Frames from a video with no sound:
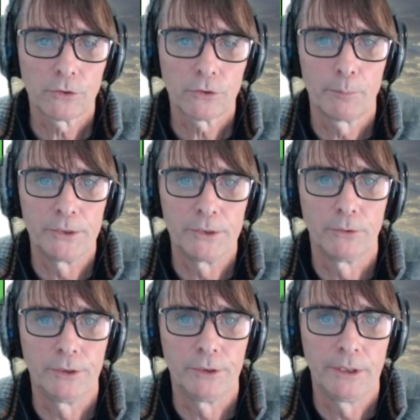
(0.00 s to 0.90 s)
So let me
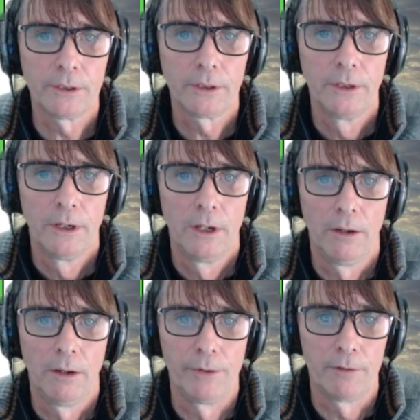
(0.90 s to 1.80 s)
show this here.
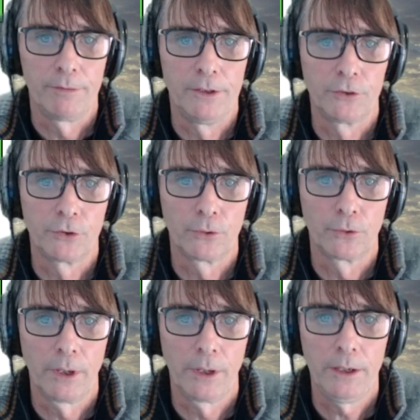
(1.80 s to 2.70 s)
We have here the
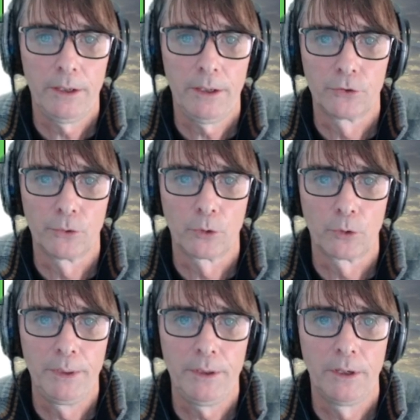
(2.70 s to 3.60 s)
circle A, the circle
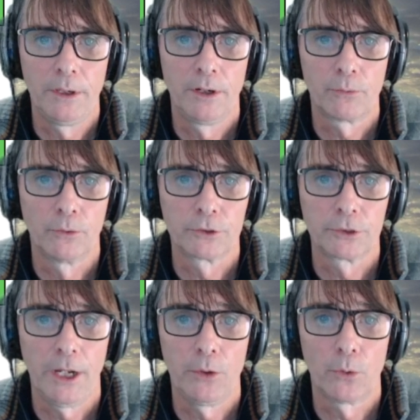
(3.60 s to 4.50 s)
B, and then of course
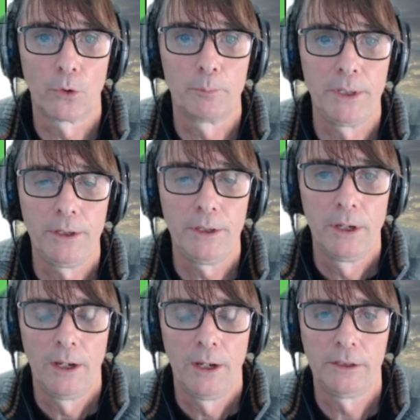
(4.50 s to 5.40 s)
A or B
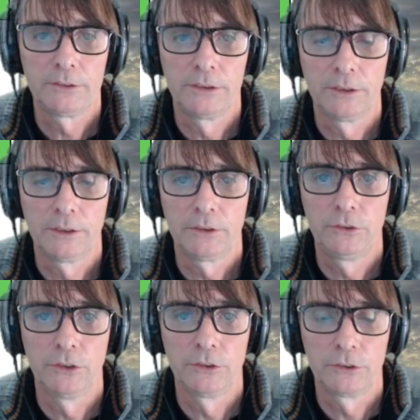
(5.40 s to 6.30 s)
is the
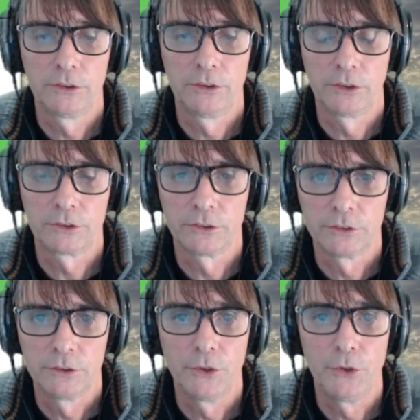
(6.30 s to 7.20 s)

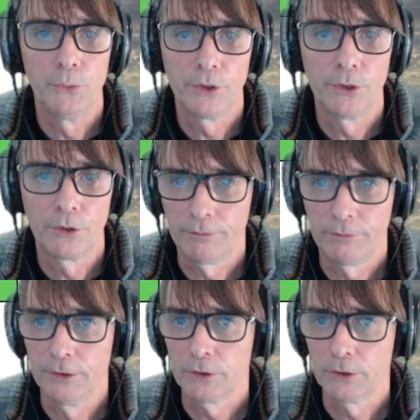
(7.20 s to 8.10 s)
junction, the union
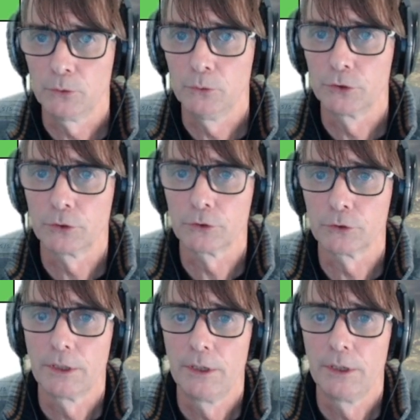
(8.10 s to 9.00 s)
of the 2
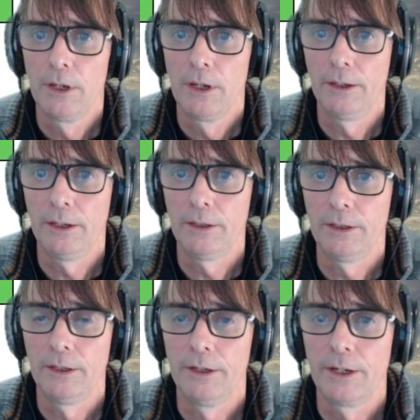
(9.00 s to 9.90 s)
circles. And
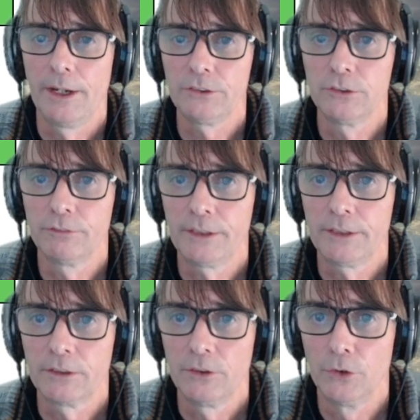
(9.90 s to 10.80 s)
then the negation of
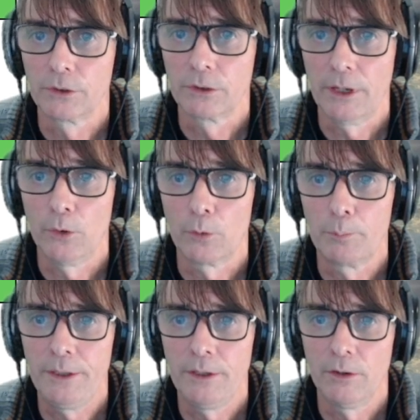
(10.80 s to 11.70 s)
that, not A or
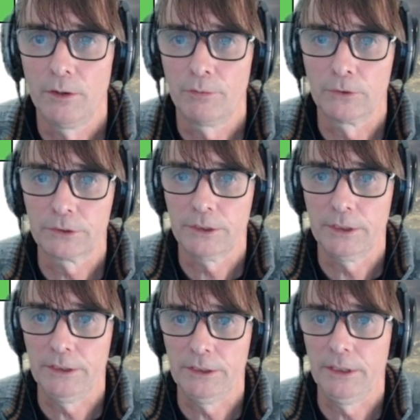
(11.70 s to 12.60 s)
B, of course,
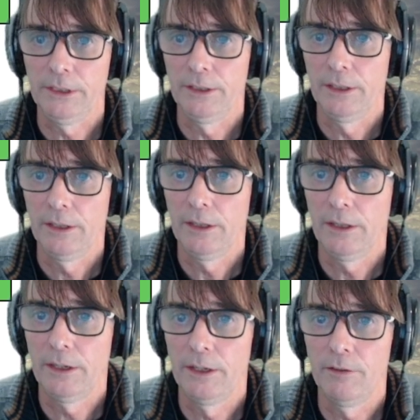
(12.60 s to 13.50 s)
is then
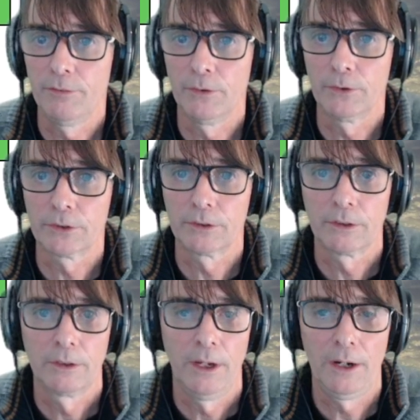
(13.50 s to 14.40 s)
the inverted
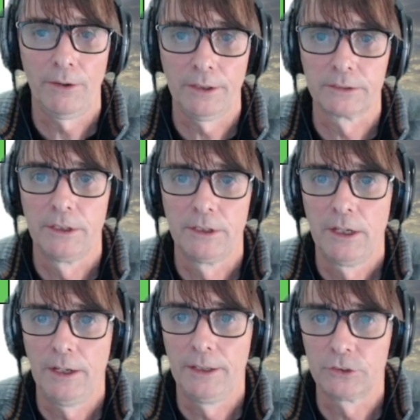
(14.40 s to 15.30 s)
areas.
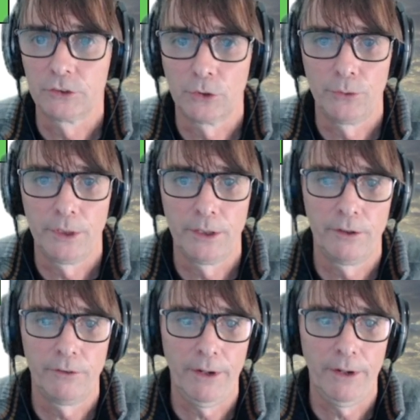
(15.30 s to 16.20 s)
And that is shown here
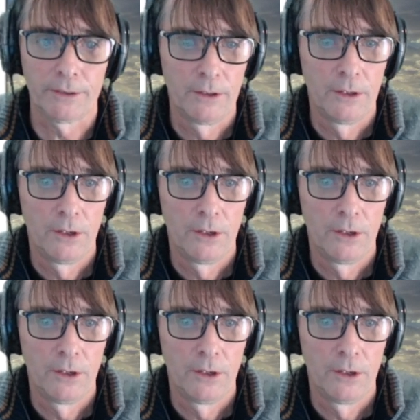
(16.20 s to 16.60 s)
in red.